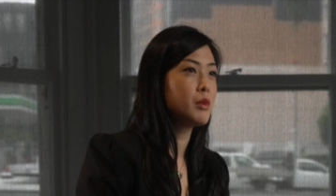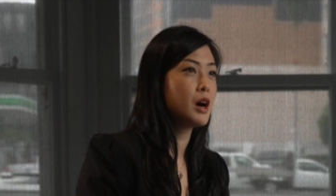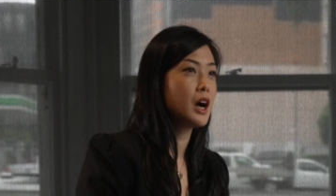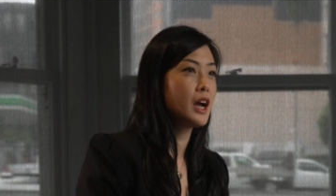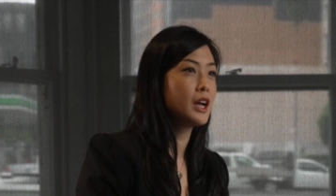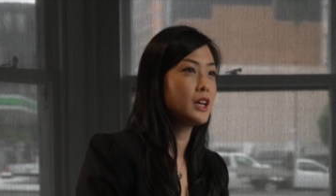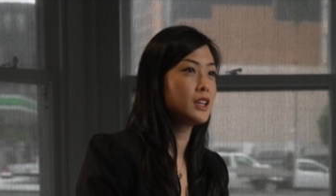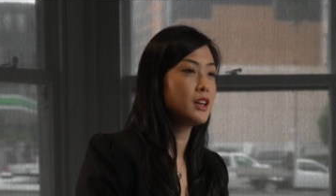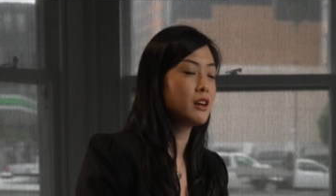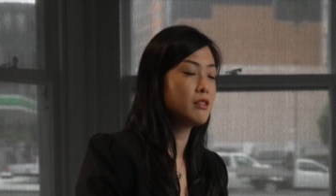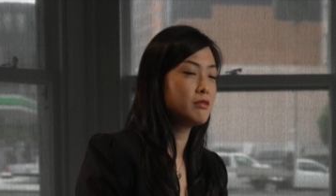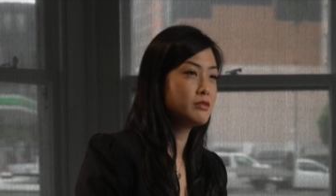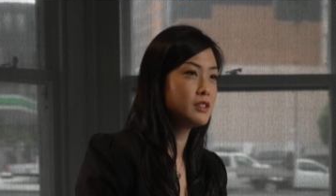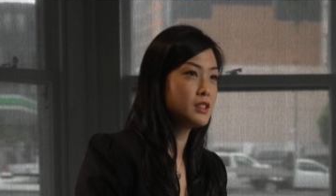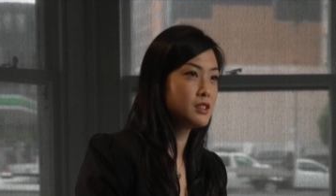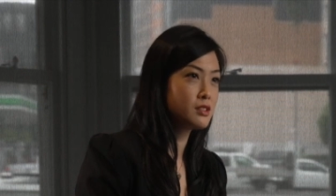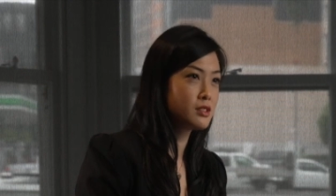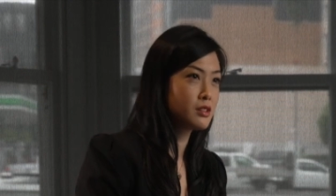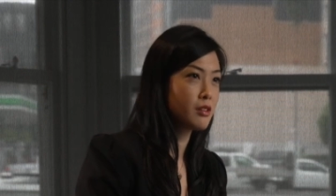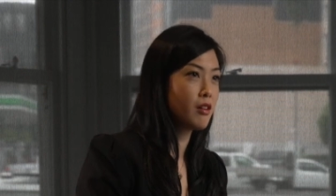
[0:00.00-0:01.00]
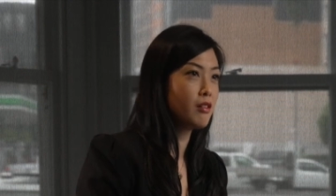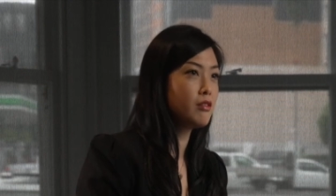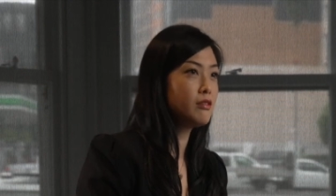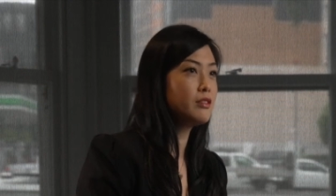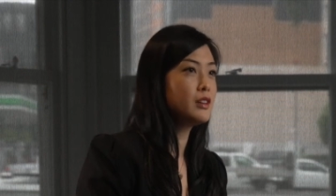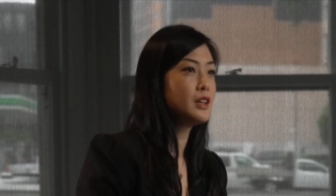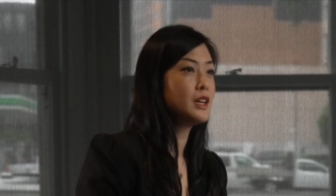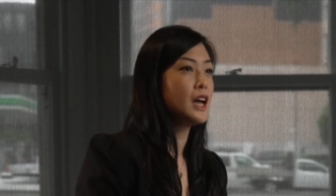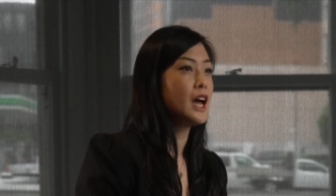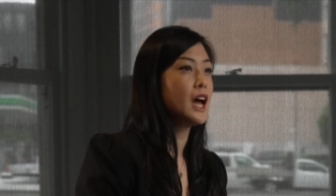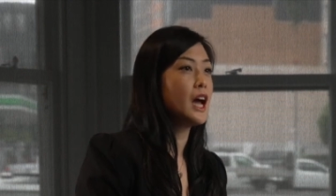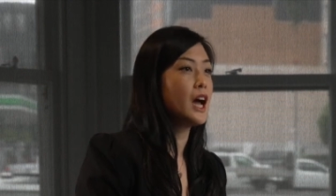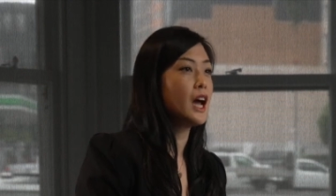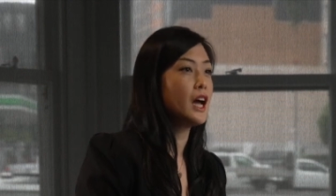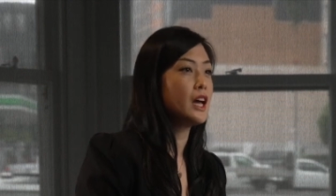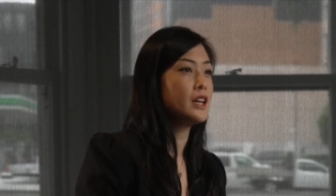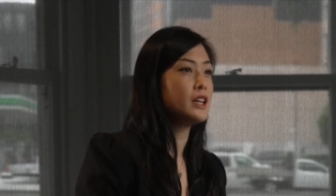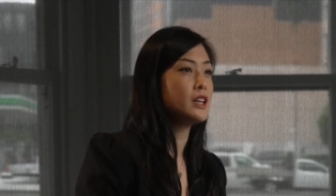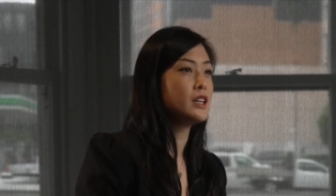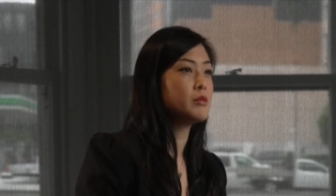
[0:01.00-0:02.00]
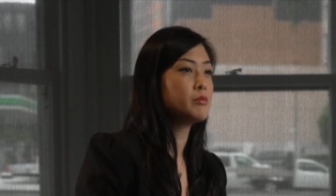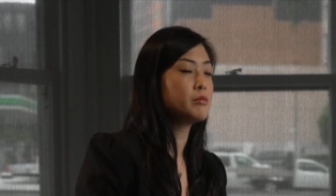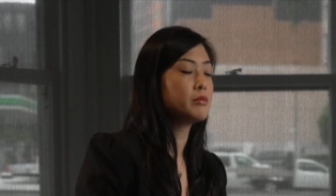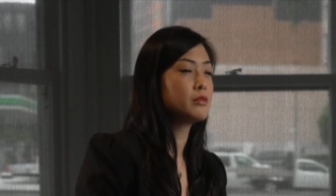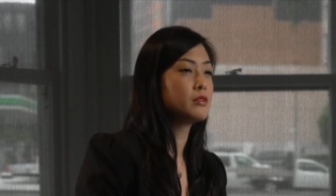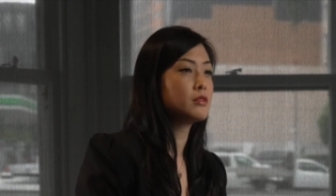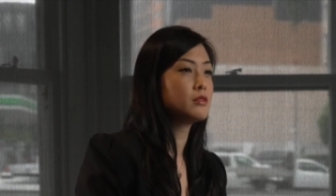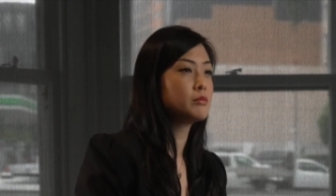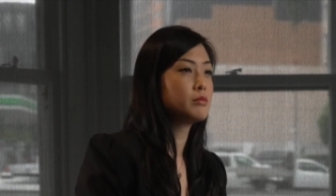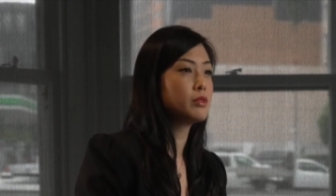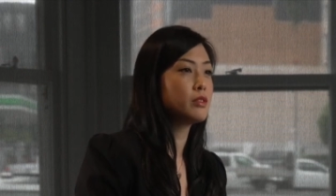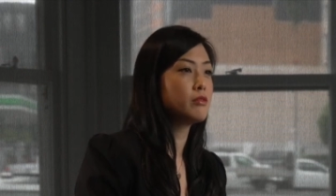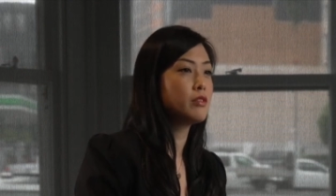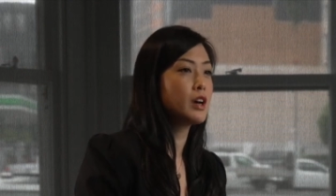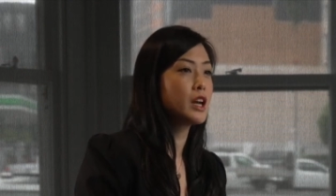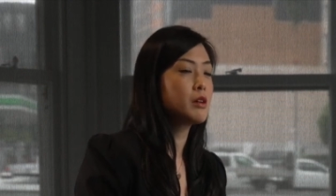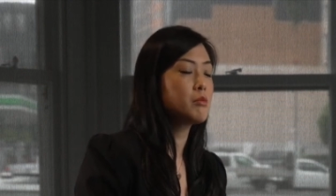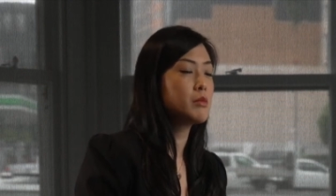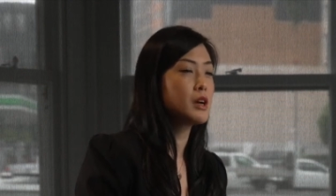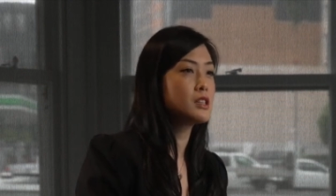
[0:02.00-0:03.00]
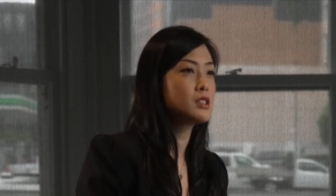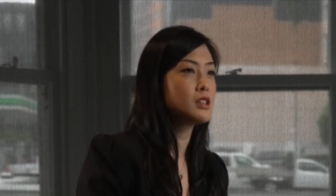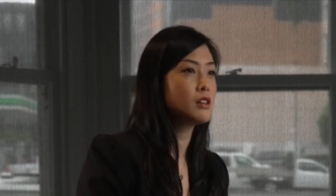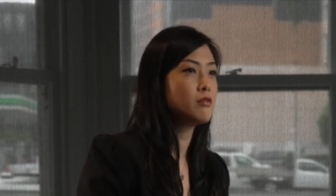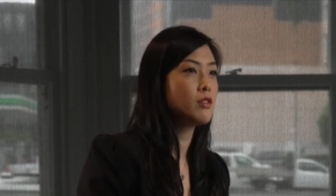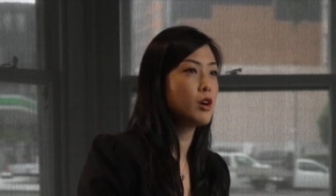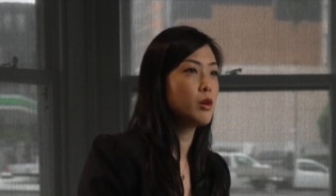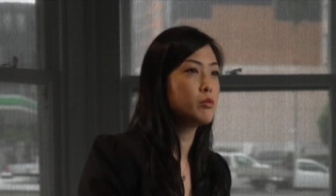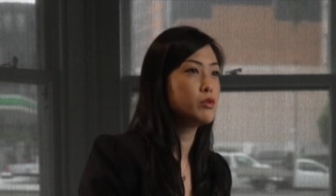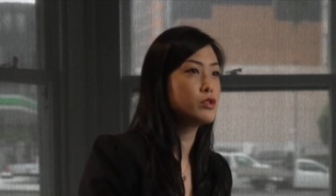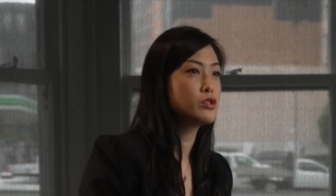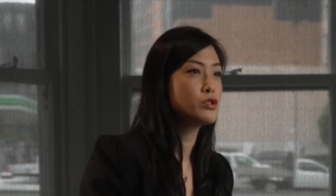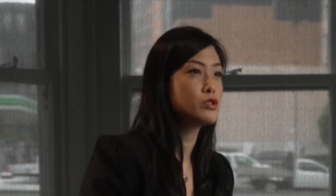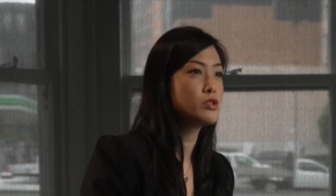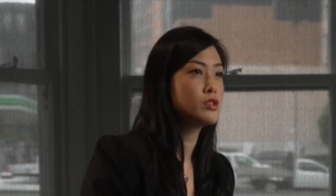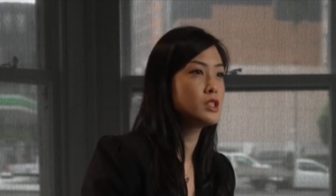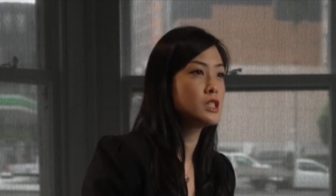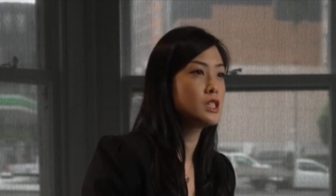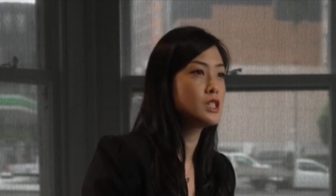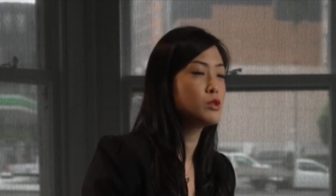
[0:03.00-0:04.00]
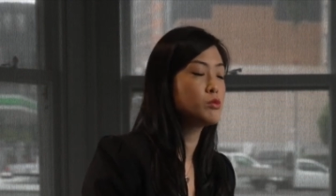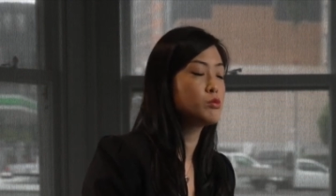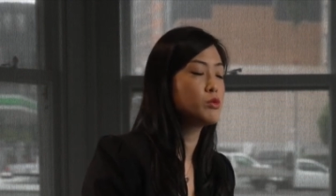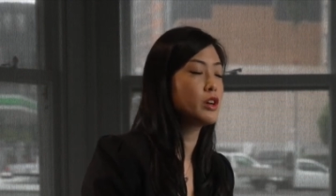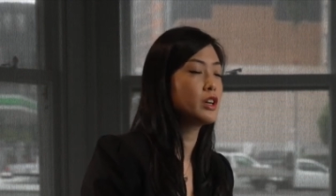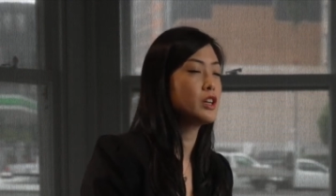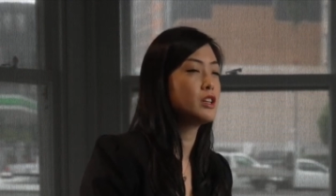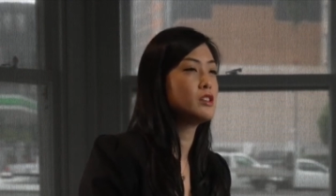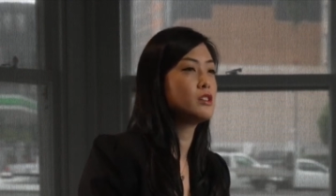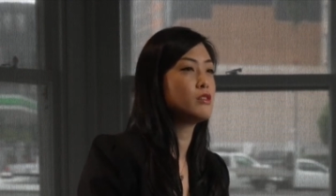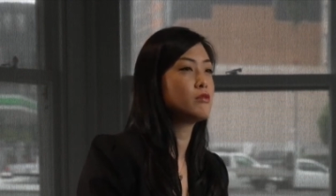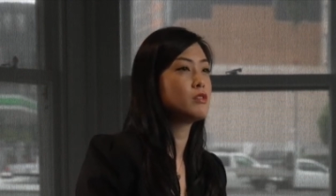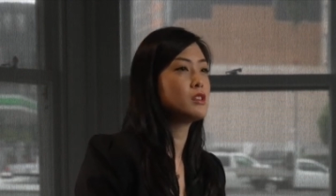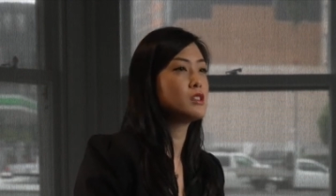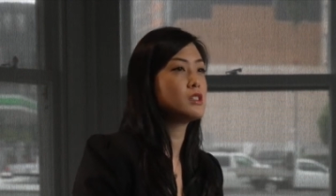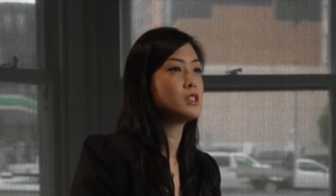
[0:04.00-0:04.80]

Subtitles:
my comfort zone and providing myself opportunity to work in different